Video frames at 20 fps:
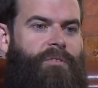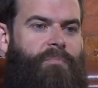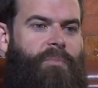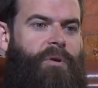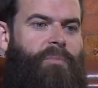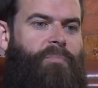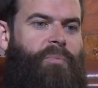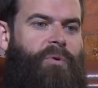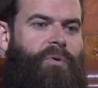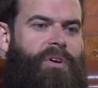the
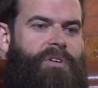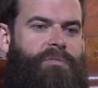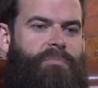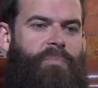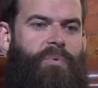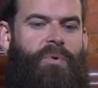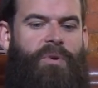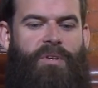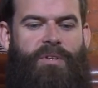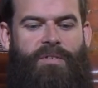main progression
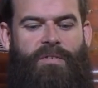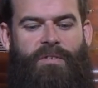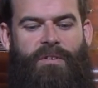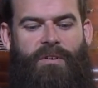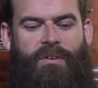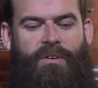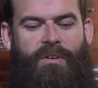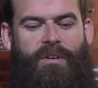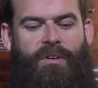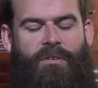point
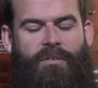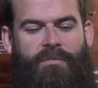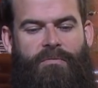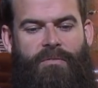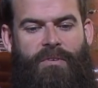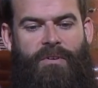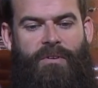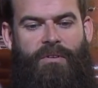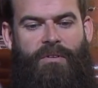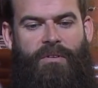here
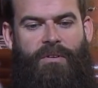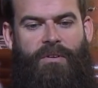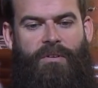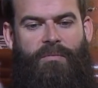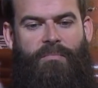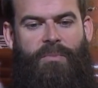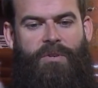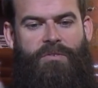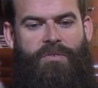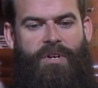
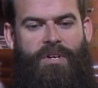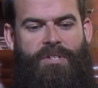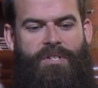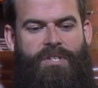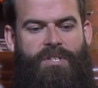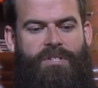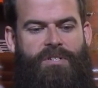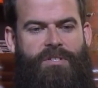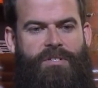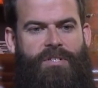in Metro
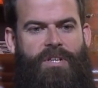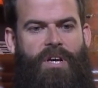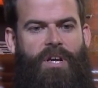Exodus is